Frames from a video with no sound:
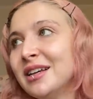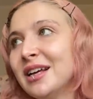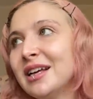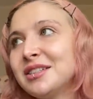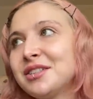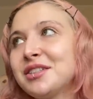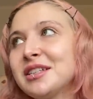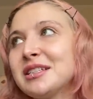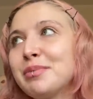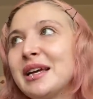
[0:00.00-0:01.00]
it's
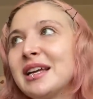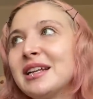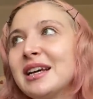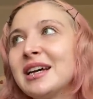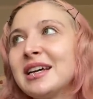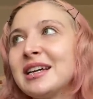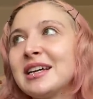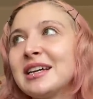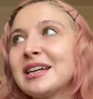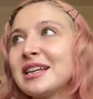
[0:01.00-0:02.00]
just been,
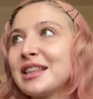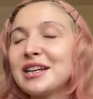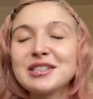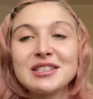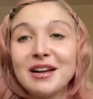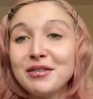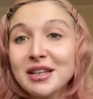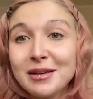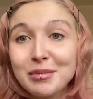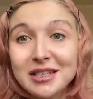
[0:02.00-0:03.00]
there's
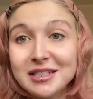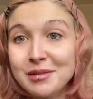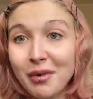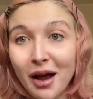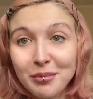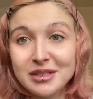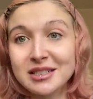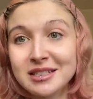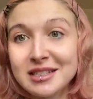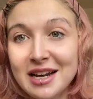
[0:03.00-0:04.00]
definitely been some ups
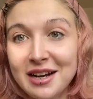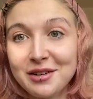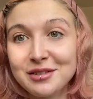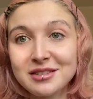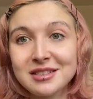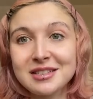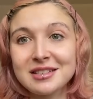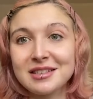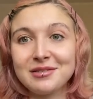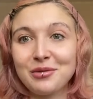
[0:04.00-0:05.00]
and
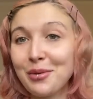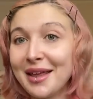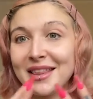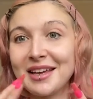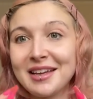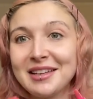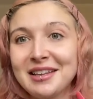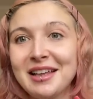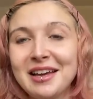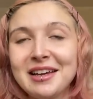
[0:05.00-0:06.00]
downs with it.
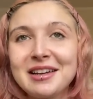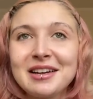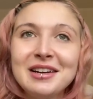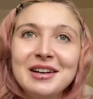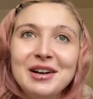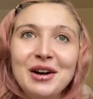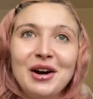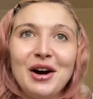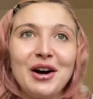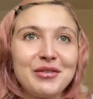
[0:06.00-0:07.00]
Like,
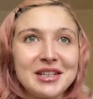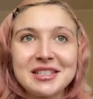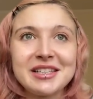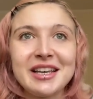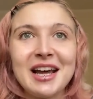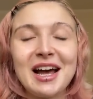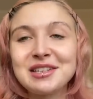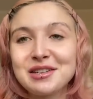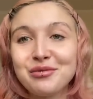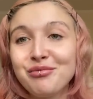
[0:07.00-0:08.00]
obviously I had
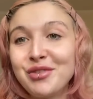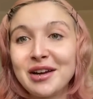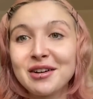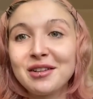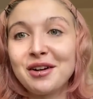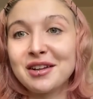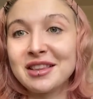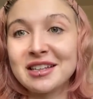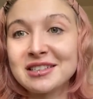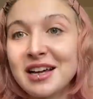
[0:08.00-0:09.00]
to figure a lot of
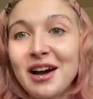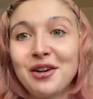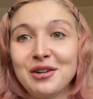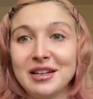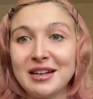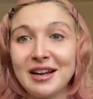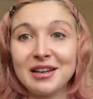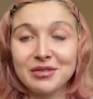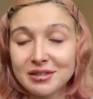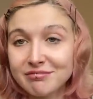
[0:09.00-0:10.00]
things out, and I
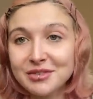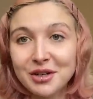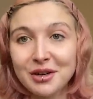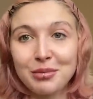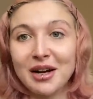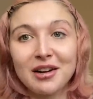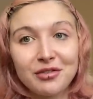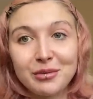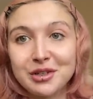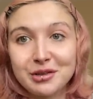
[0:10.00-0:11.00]
even took a break
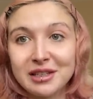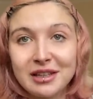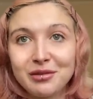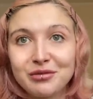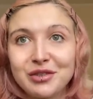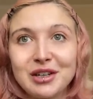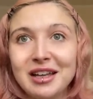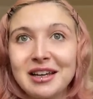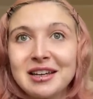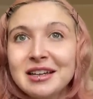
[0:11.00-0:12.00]
from doing them for
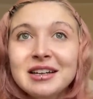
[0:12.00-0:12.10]
like